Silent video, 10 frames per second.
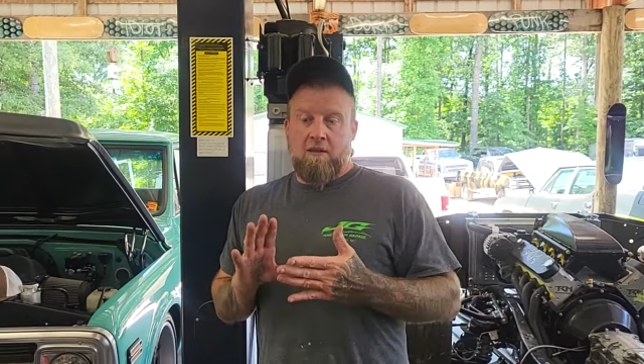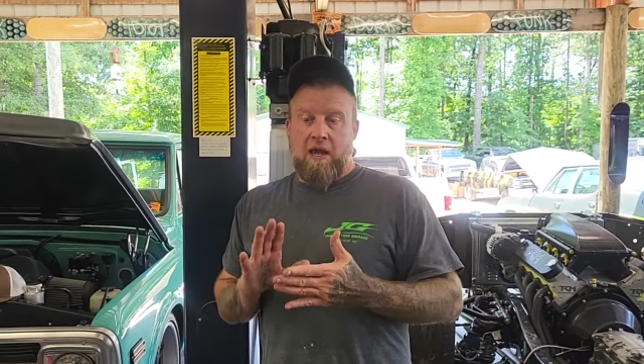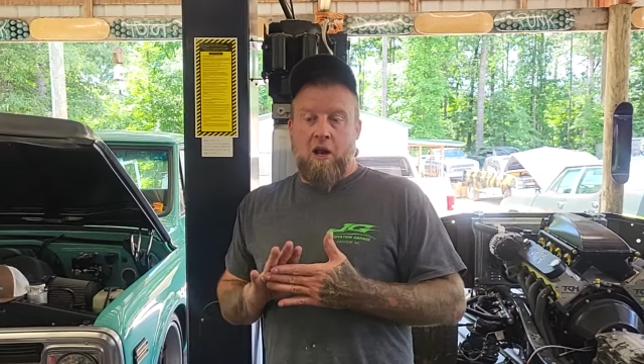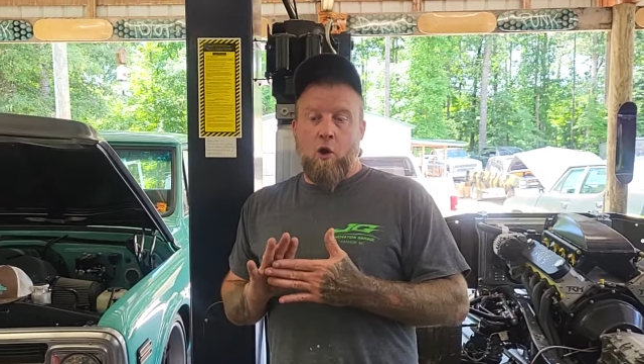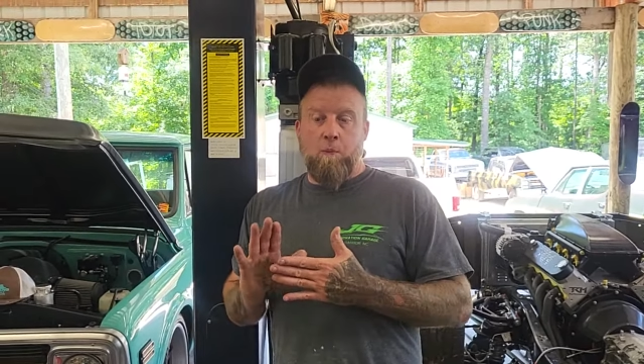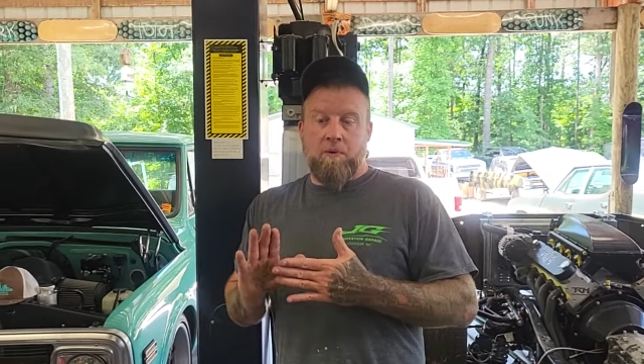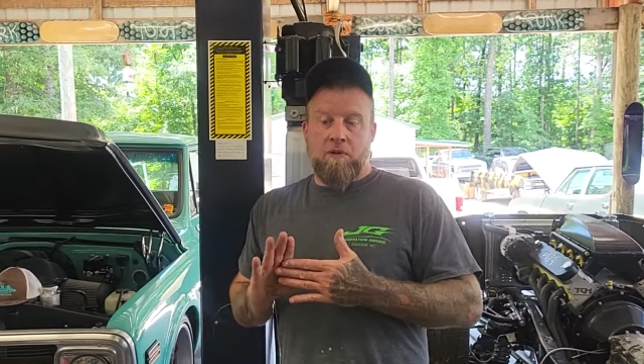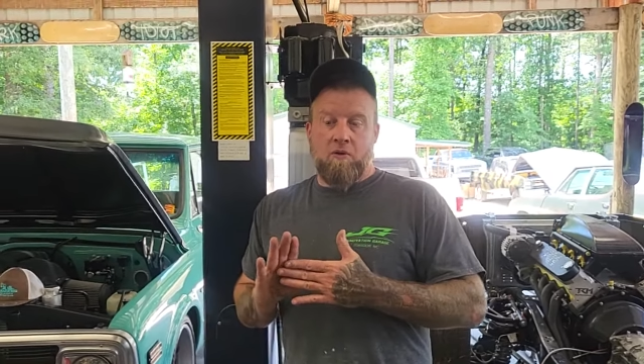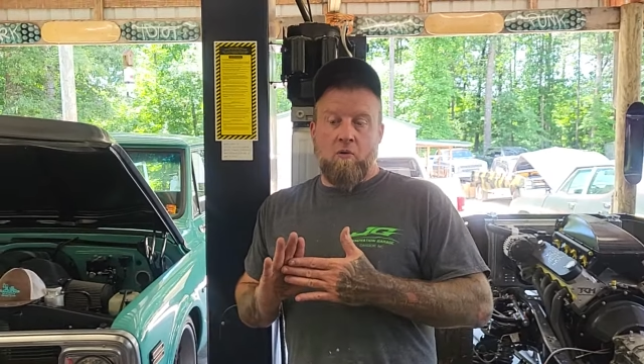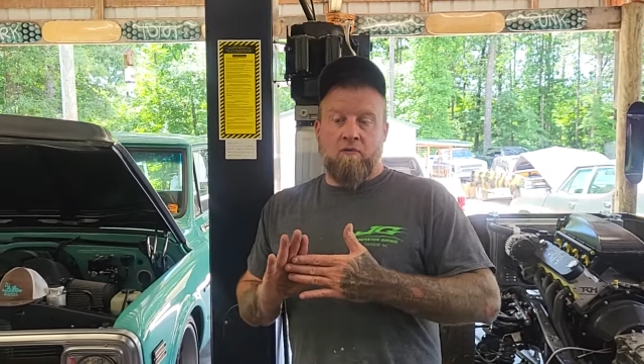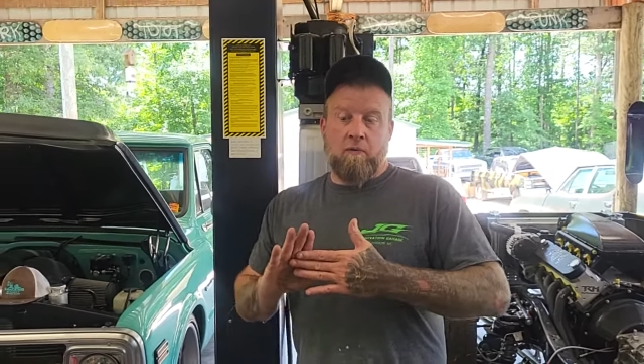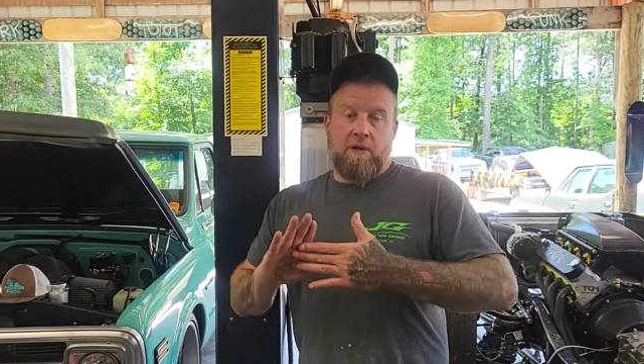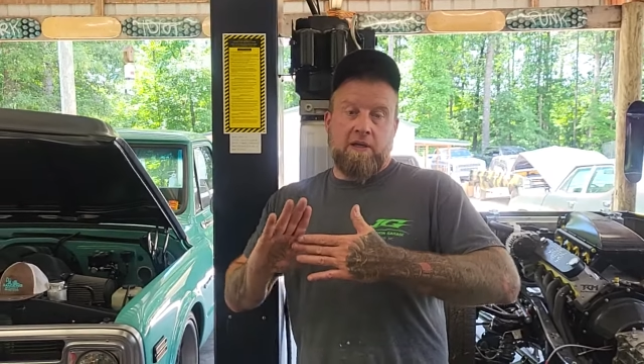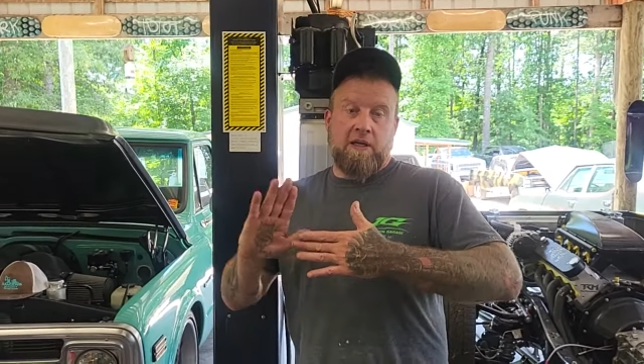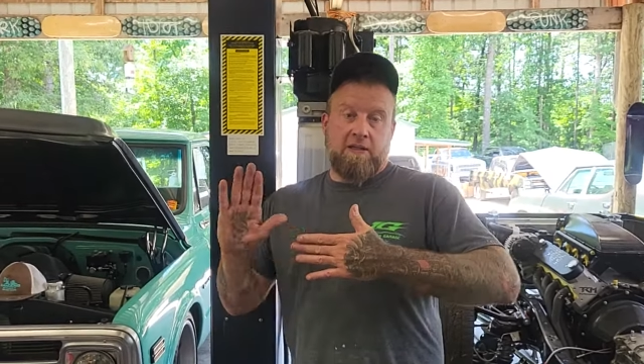that opened the door for
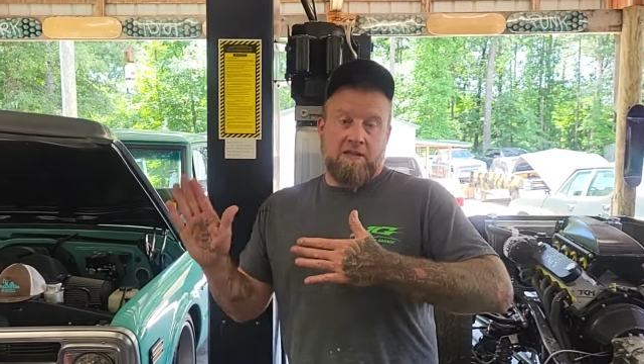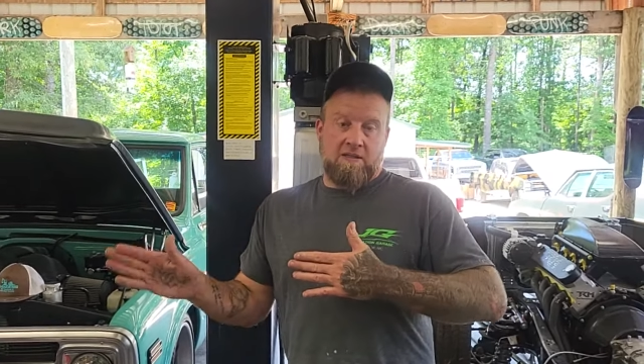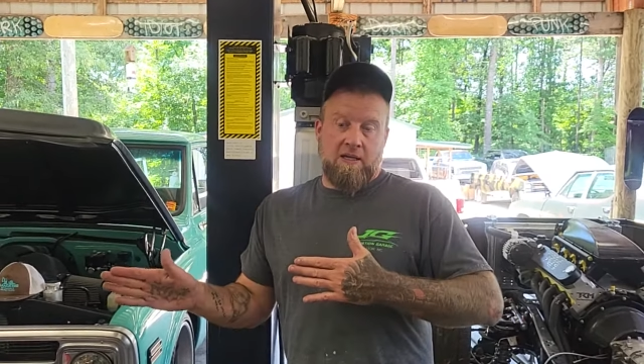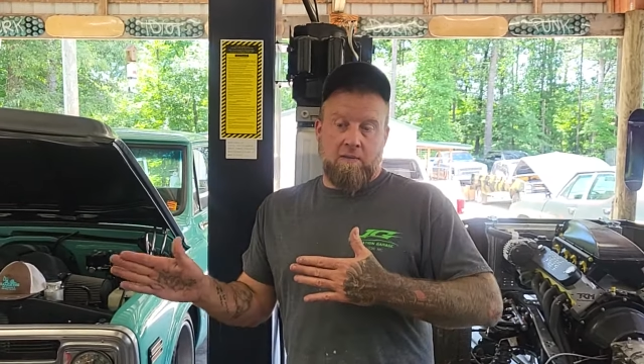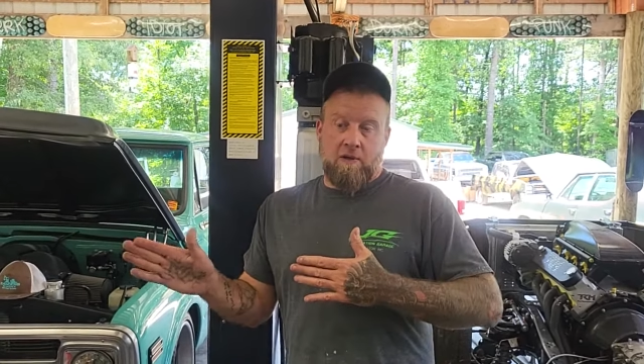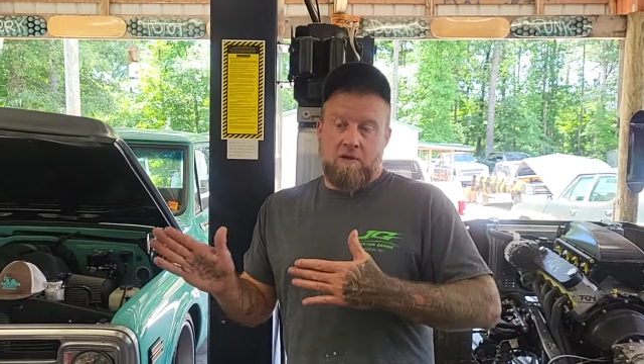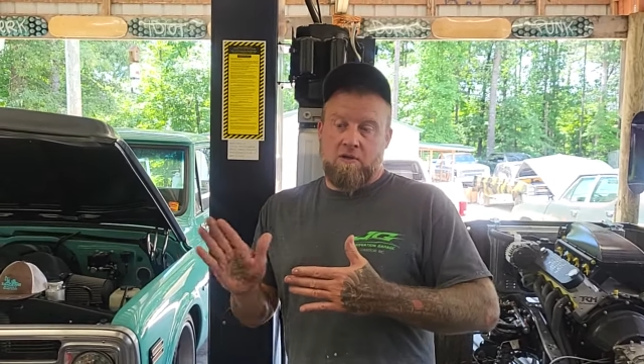me to get to SEMA.